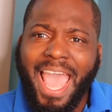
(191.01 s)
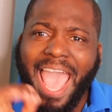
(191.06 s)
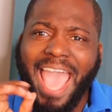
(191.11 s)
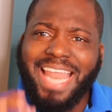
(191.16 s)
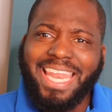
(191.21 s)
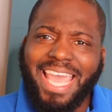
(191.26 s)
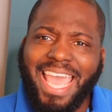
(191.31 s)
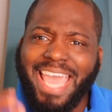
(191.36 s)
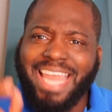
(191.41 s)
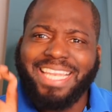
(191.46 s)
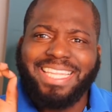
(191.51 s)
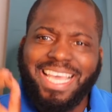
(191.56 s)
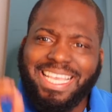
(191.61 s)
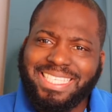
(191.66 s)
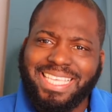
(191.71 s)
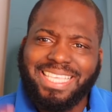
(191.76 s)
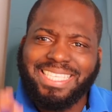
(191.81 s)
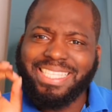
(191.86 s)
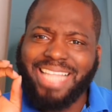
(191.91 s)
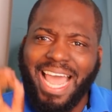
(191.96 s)
And
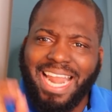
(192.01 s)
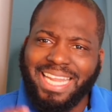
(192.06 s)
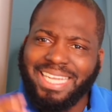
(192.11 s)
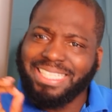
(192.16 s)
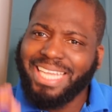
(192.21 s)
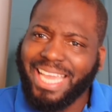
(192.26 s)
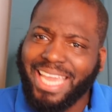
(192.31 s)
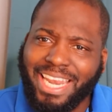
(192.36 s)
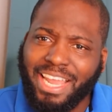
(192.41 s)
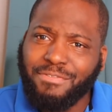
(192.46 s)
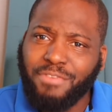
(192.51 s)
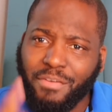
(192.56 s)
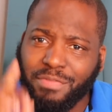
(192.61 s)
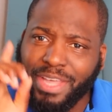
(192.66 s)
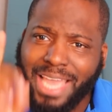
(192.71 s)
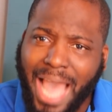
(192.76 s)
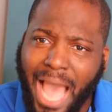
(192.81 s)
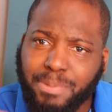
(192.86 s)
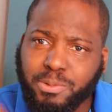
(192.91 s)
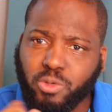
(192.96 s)
this is not indicative of
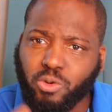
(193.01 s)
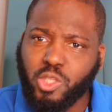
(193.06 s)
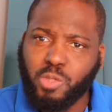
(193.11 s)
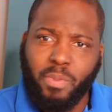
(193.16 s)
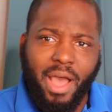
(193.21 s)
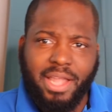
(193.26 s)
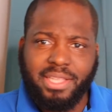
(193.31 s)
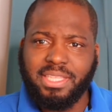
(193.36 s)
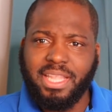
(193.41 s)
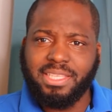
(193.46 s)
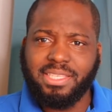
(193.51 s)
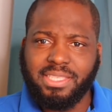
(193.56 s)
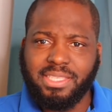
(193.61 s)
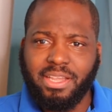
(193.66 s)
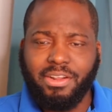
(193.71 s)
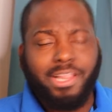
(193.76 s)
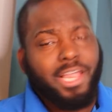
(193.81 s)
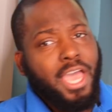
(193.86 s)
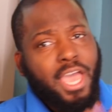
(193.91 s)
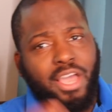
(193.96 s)
the cops' response
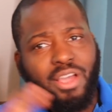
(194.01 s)
necessarily,